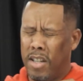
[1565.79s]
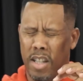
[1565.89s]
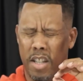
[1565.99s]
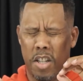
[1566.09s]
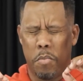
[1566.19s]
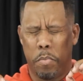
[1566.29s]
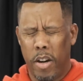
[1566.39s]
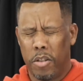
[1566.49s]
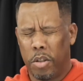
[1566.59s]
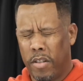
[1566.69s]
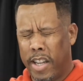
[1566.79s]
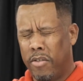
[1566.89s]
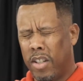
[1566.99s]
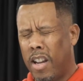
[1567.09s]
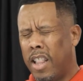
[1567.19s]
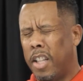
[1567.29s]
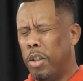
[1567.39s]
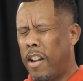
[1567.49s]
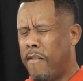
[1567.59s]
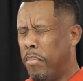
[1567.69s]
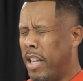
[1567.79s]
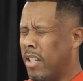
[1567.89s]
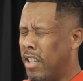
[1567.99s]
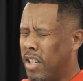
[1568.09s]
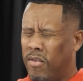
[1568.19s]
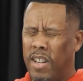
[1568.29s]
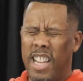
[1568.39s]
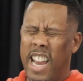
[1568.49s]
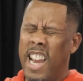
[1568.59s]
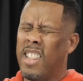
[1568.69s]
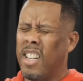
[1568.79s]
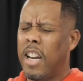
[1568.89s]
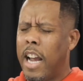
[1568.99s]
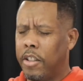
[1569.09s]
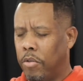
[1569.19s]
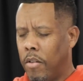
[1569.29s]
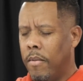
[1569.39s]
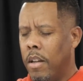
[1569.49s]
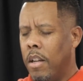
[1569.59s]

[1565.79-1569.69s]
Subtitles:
us, the spiritual gifts, God, that you have blessed us with, and the natural.